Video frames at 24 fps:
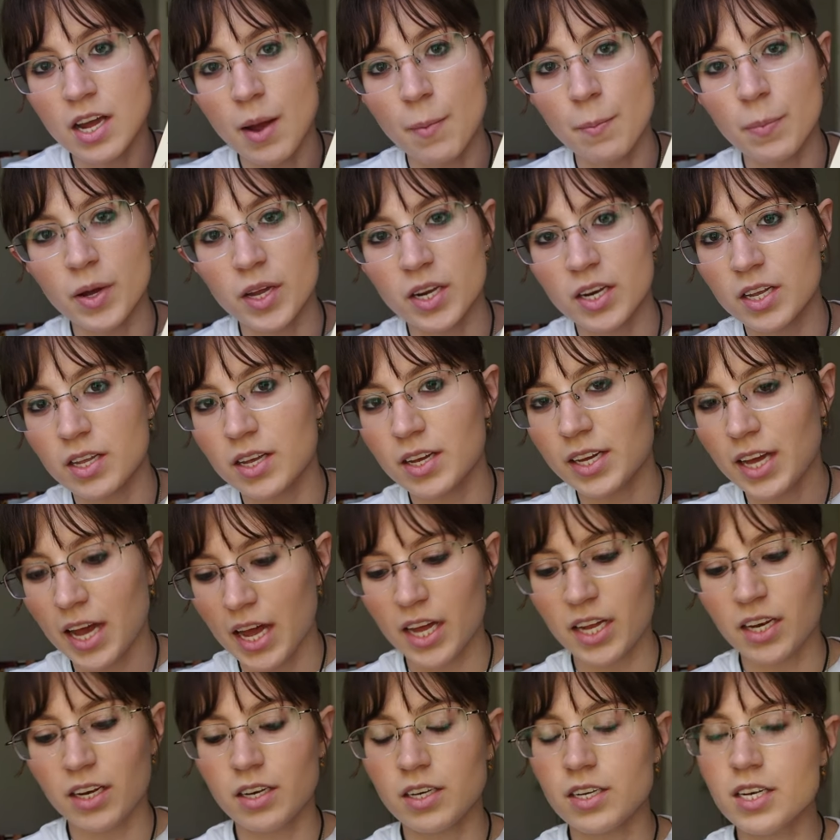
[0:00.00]
but
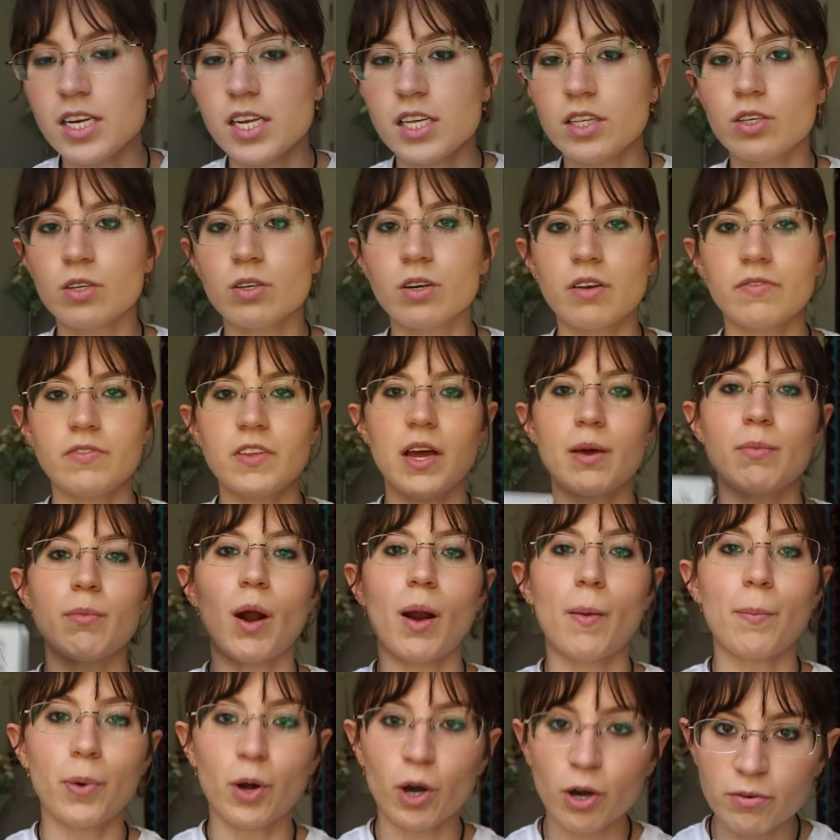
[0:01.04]
again, neither of them
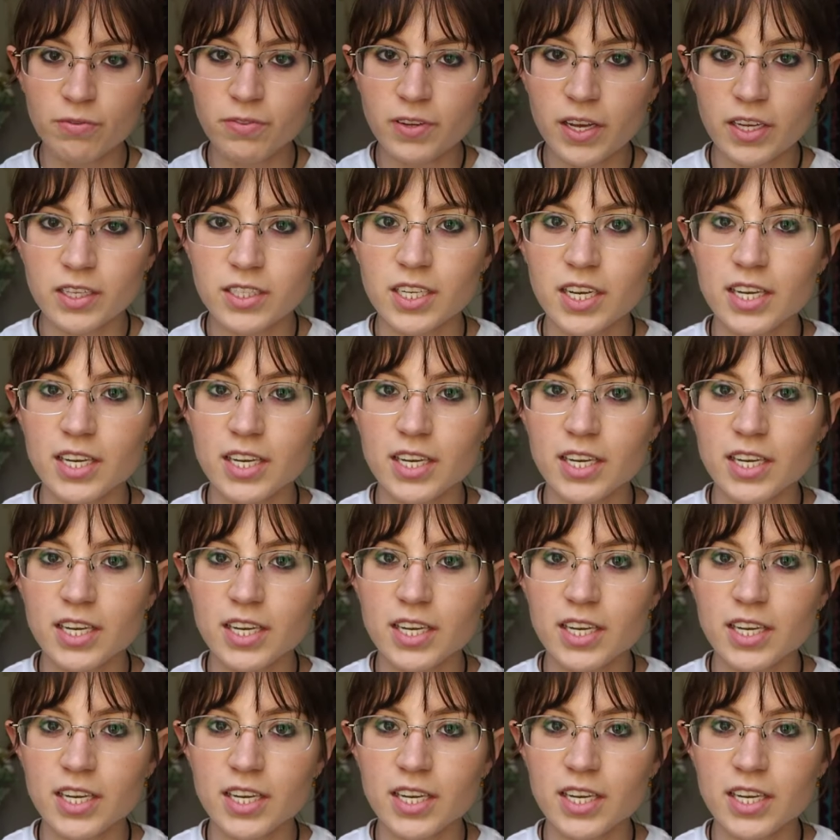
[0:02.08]
are perfect.